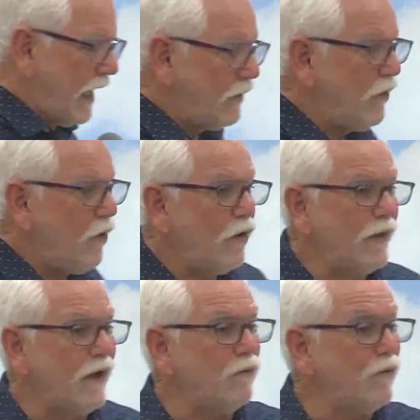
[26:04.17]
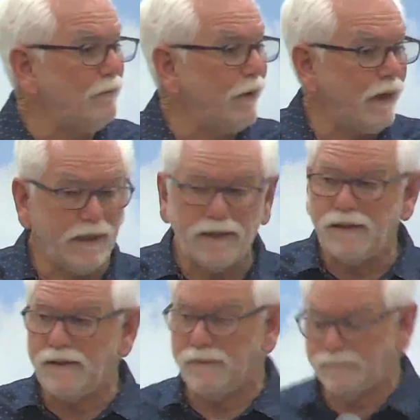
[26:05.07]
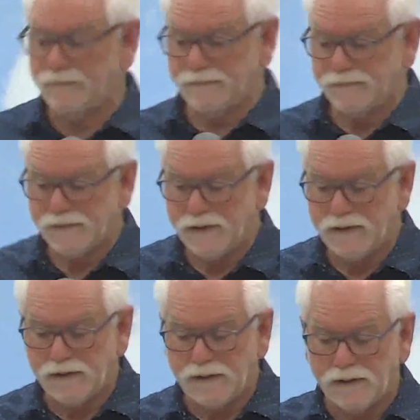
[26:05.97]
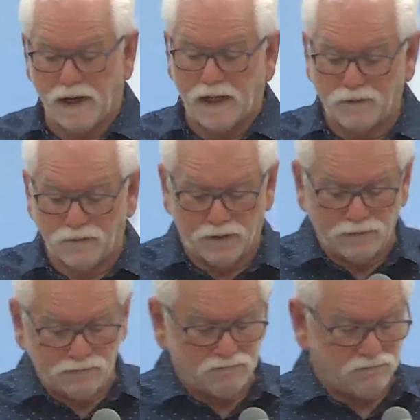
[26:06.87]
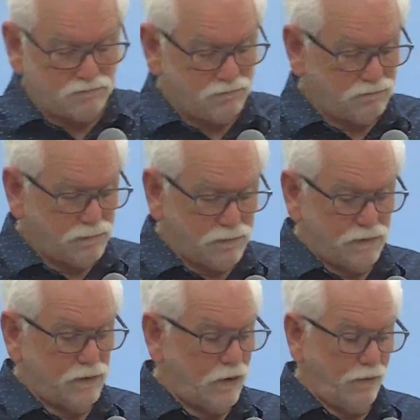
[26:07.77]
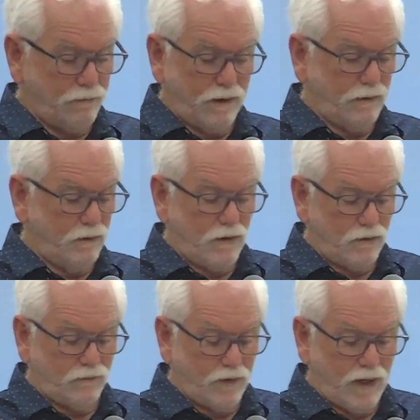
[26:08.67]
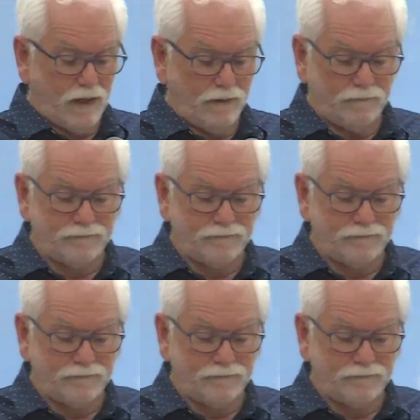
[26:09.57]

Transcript: how long that will be, I don't know. Could be long time.